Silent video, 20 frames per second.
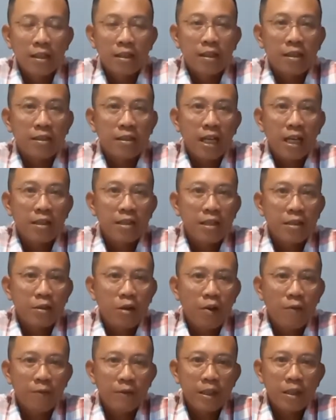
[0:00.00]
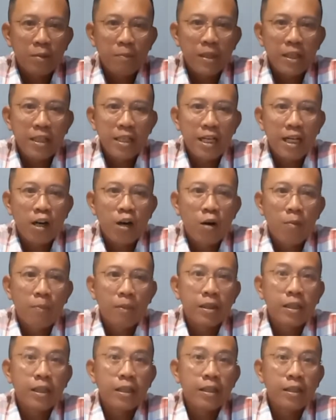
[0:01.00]
the success of this media
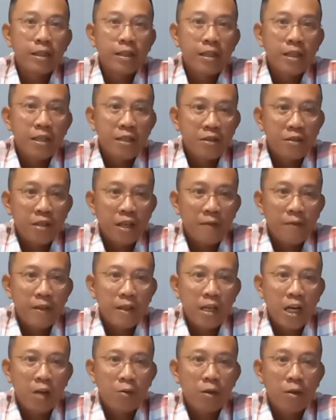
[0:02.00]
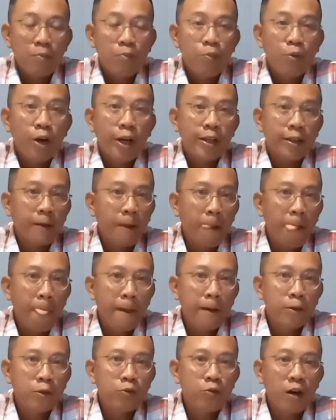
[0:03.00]
company shaving our point
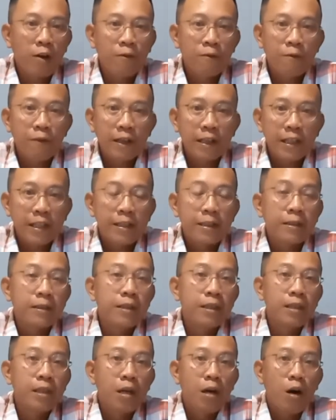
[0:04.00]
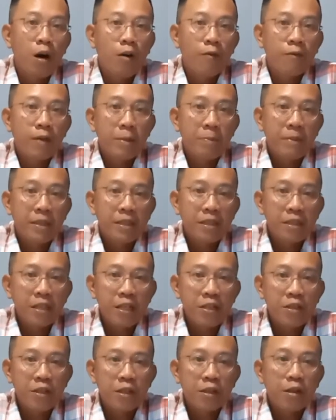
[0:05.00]
to a failure of
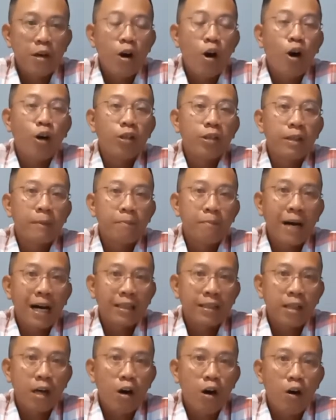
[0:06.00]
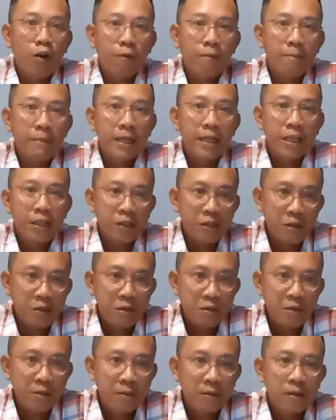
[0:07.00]
imagination on the part of
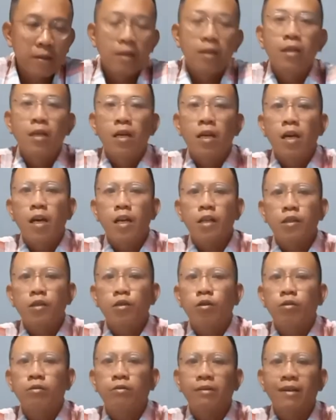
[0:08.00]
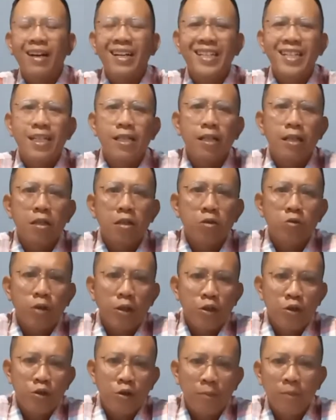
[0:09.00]
managers. It's not running a
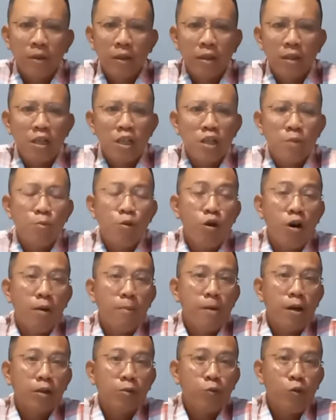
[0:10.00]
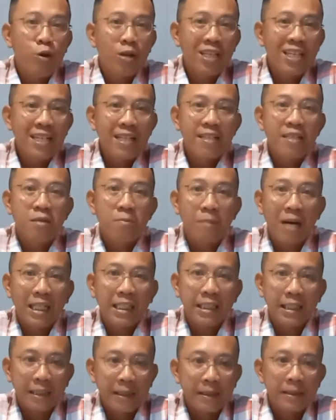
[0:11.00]
sweatshop, it's more about working
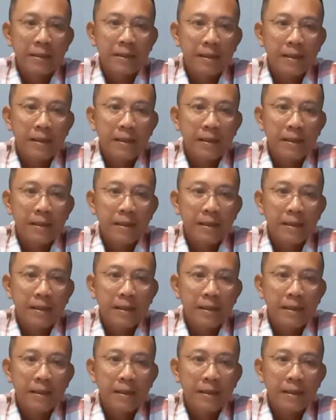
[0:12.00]
smarter.